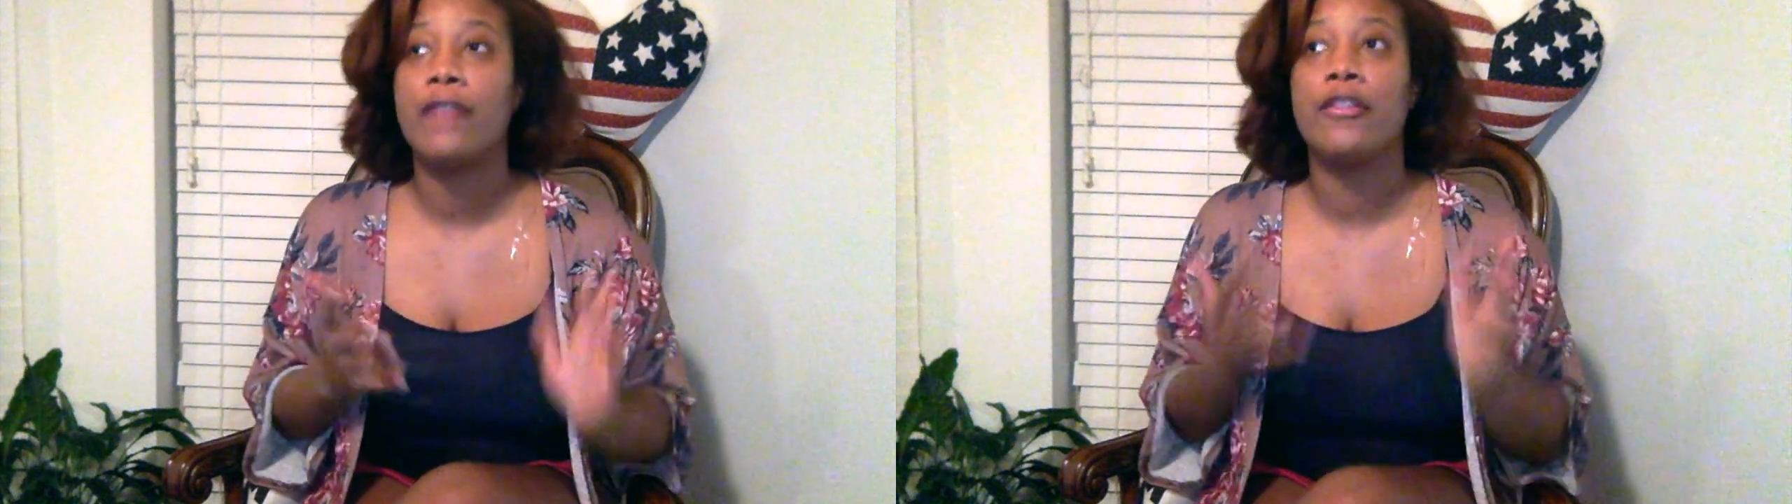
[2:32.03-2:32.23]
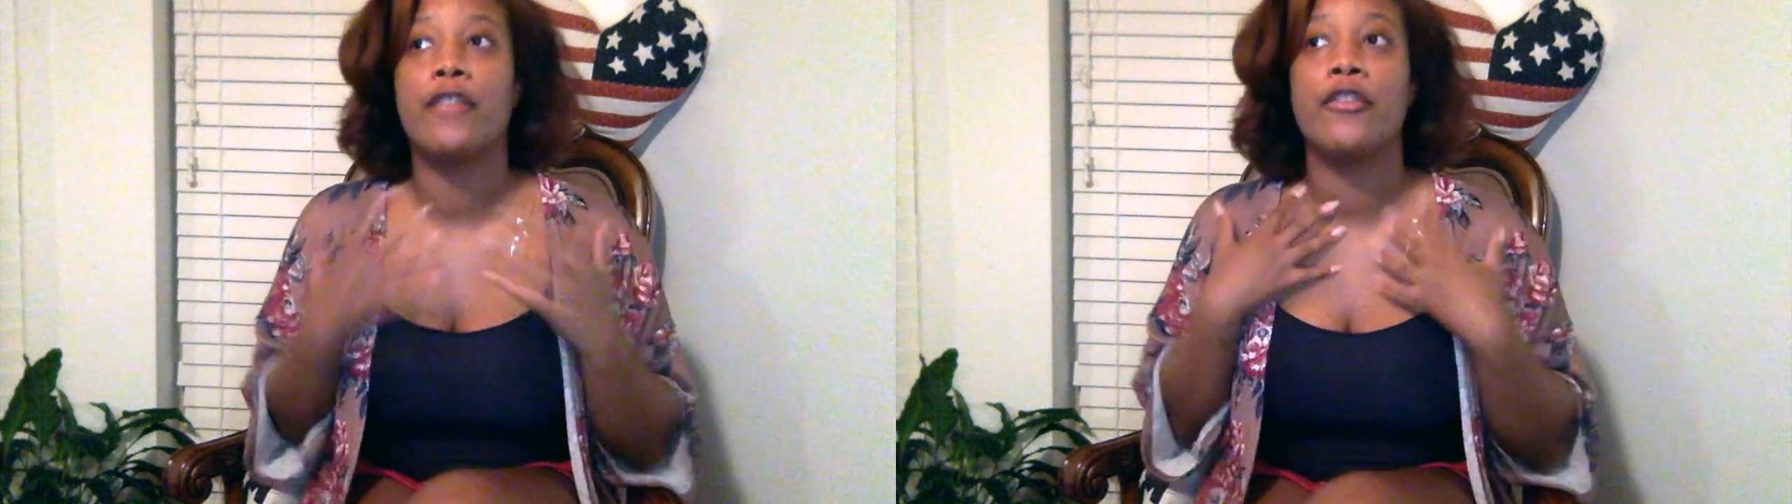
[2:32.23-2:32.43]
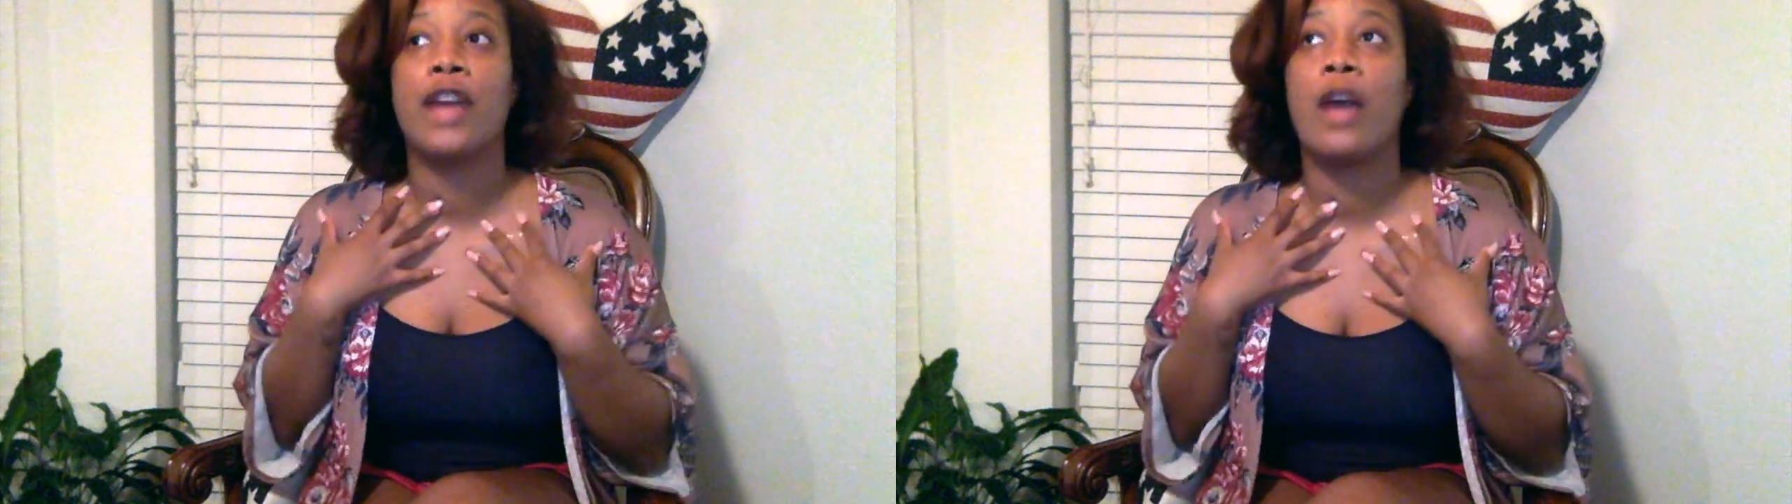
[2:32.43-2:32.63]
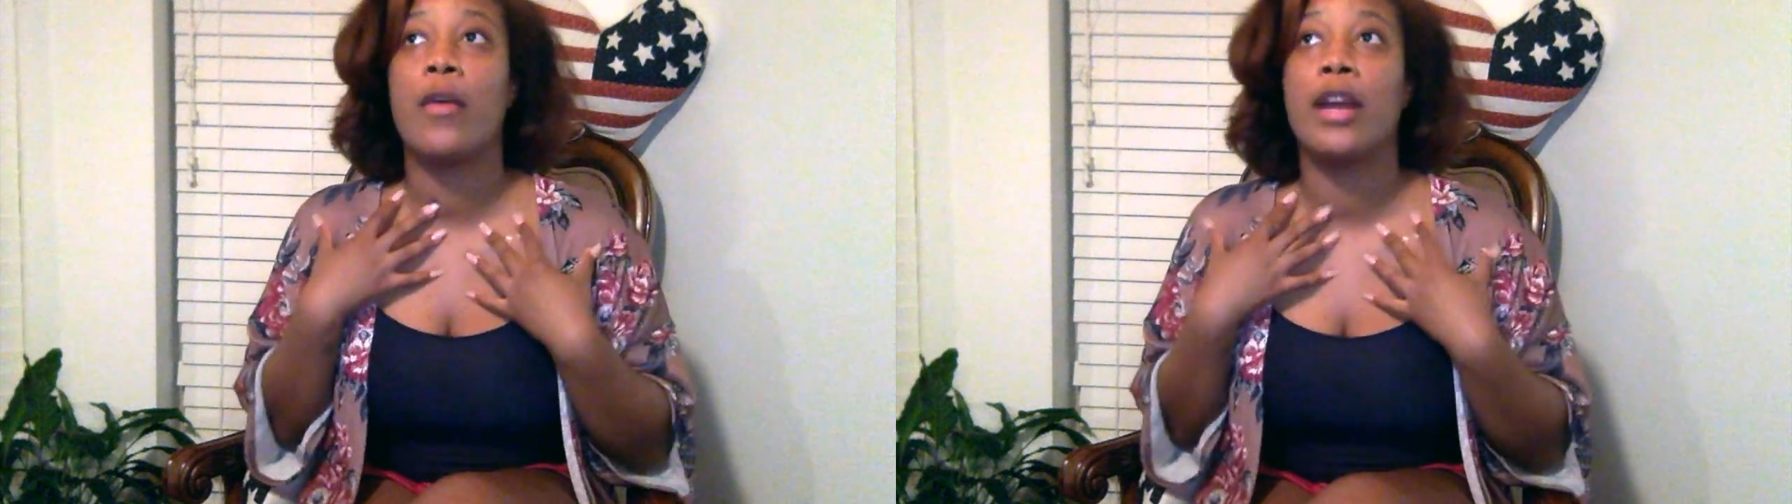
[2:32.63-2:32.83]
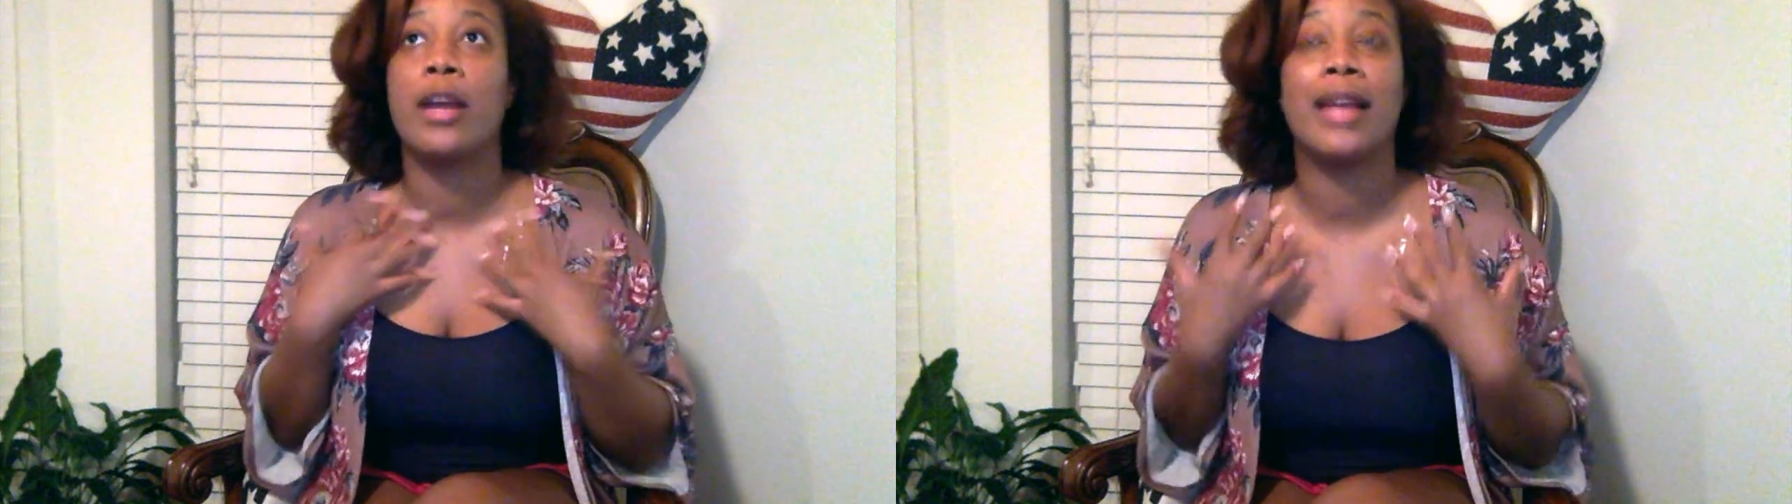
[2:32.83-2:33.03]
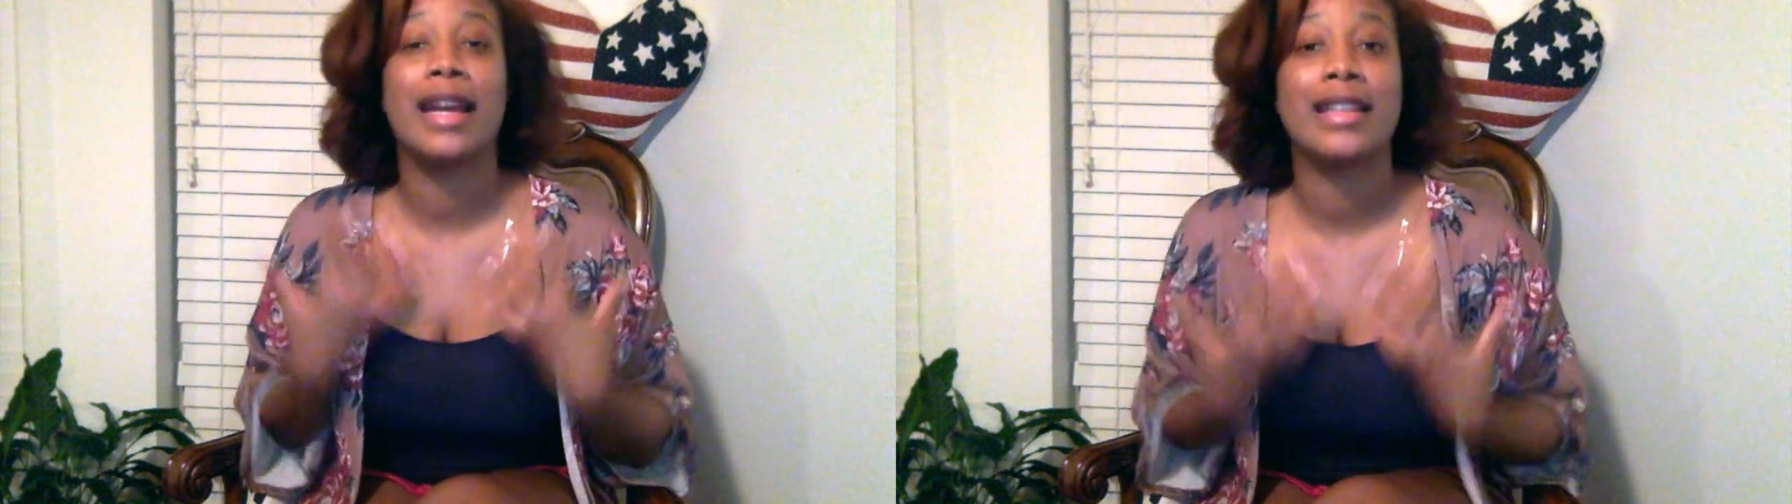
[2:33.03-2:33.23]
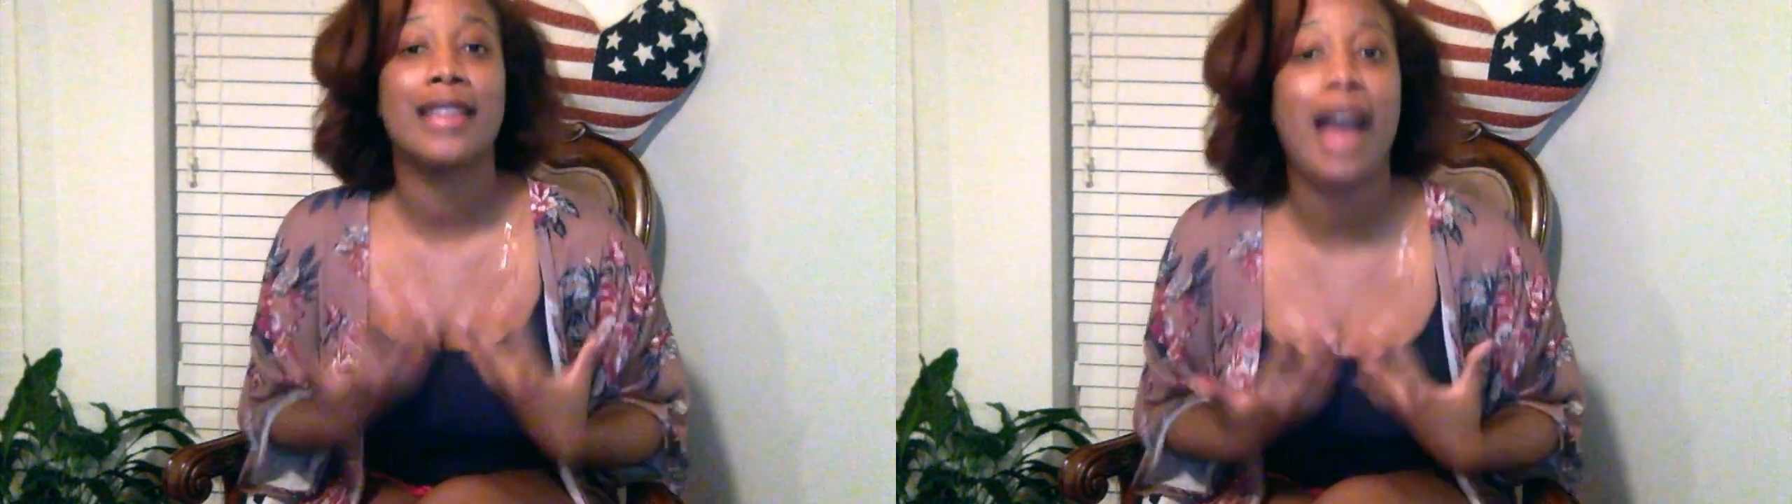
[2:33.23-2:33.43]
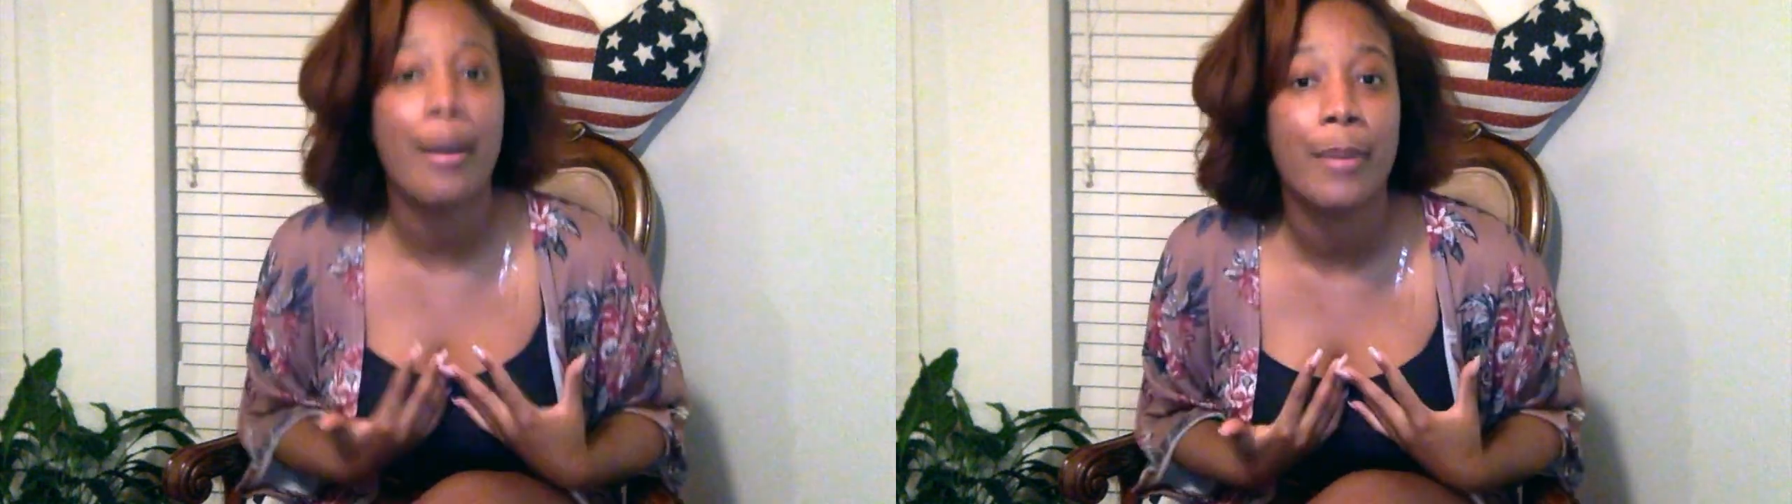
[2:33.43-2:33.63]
even if you're not wearing a black top.